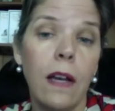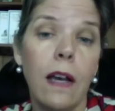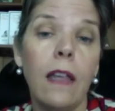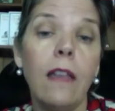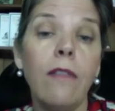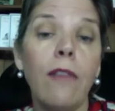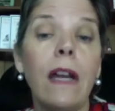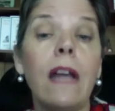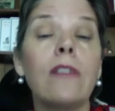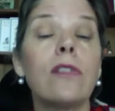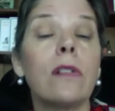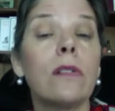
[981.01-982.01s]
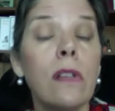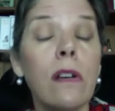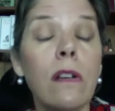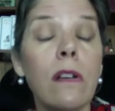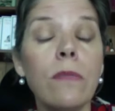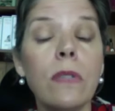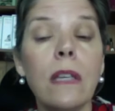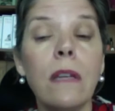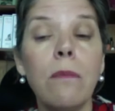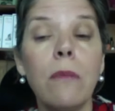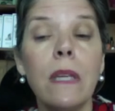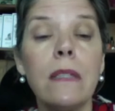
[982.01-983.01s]
In financial terms,
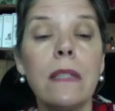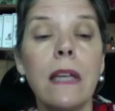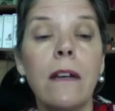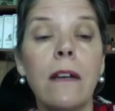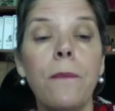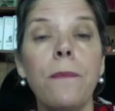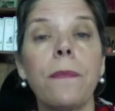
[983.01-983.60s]
it means that